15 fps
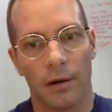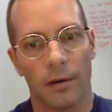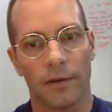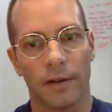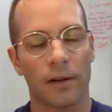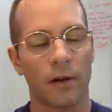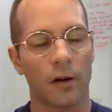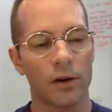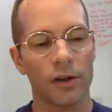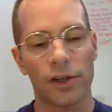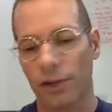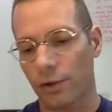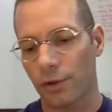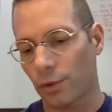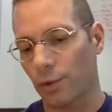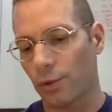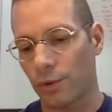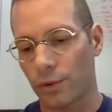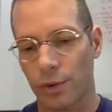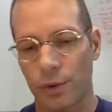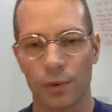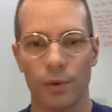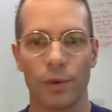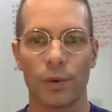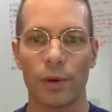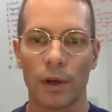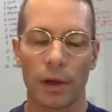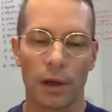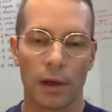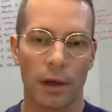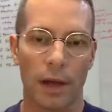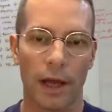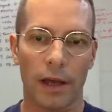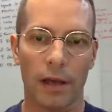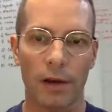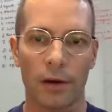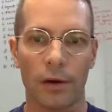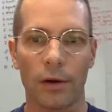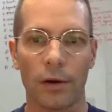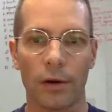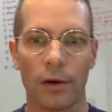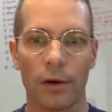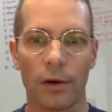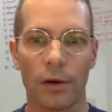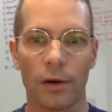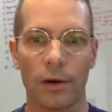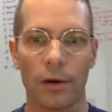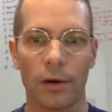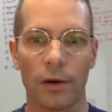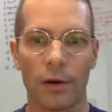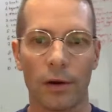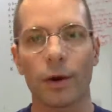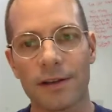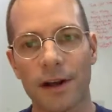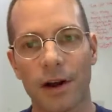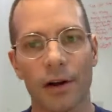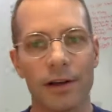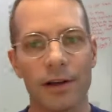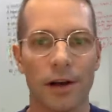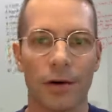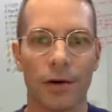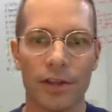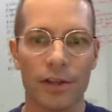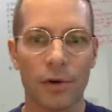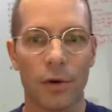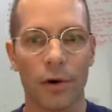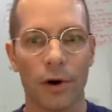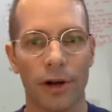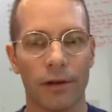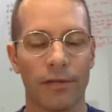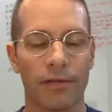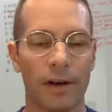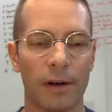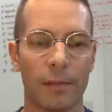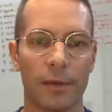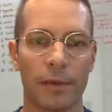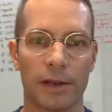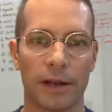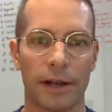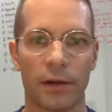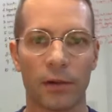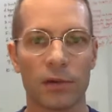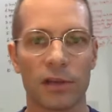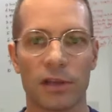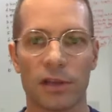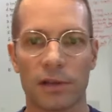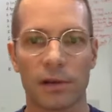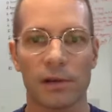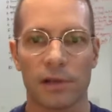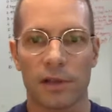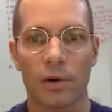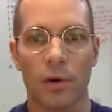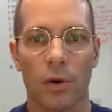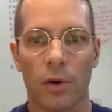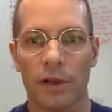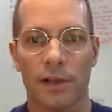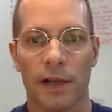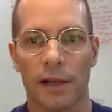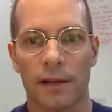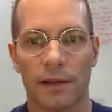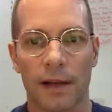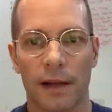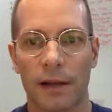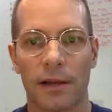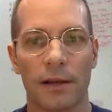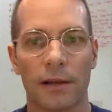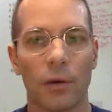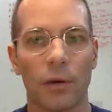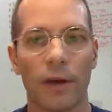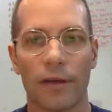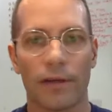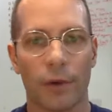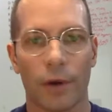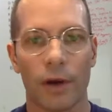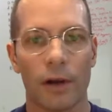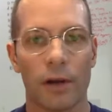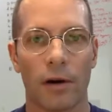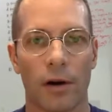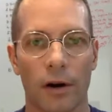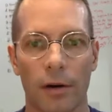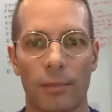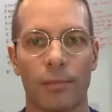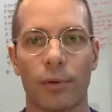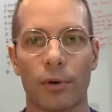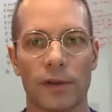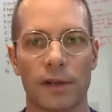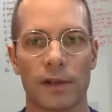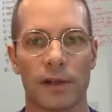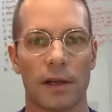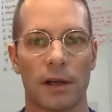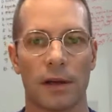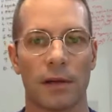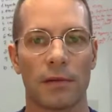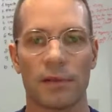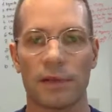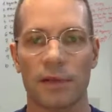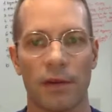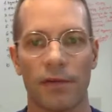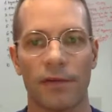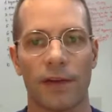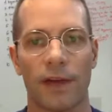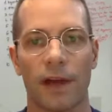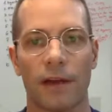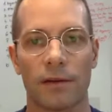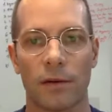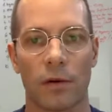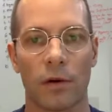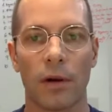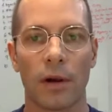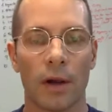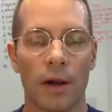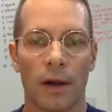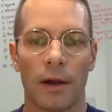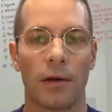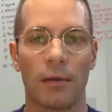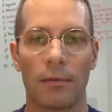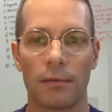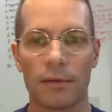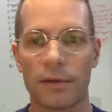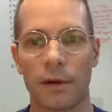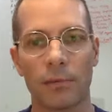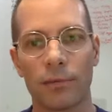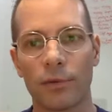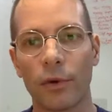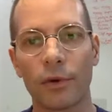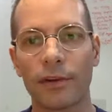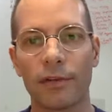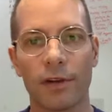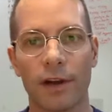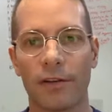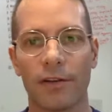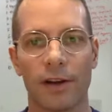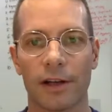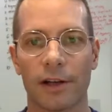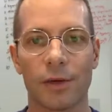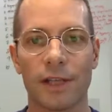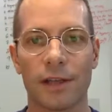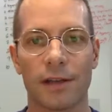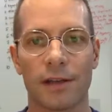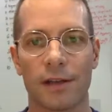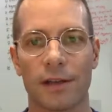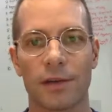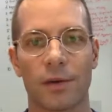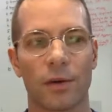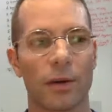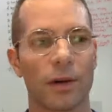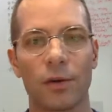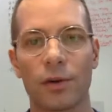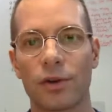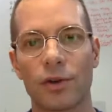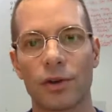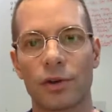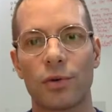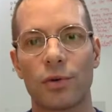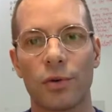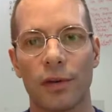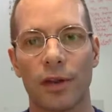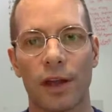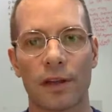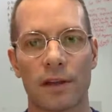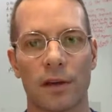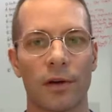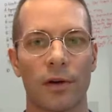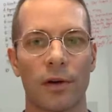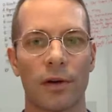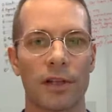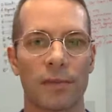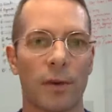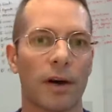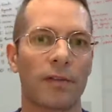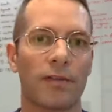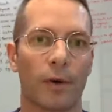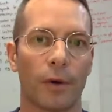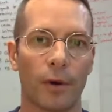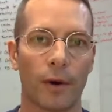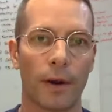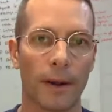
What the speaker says: technology to like we call this sari store in the Philippines, like those still stores that don't have credit card processing stuff yet, or some don't even have electricity, so they would just do things on a smartphone.